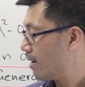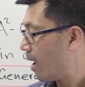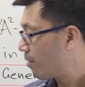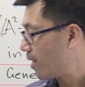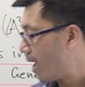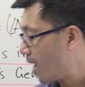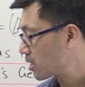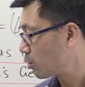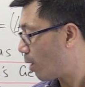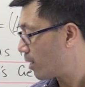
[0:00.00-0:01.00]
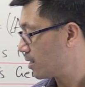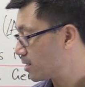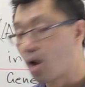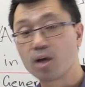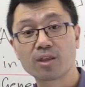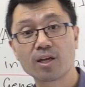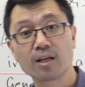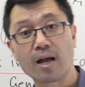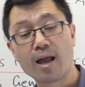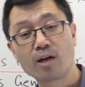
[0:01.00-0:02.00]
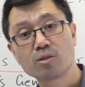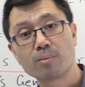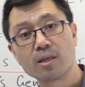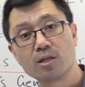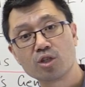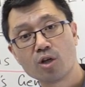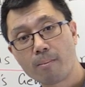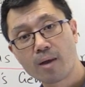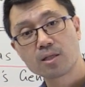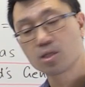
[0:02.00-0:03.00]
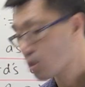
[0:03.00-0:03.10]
Now the x1 is the only thing allowed to be in the denominator.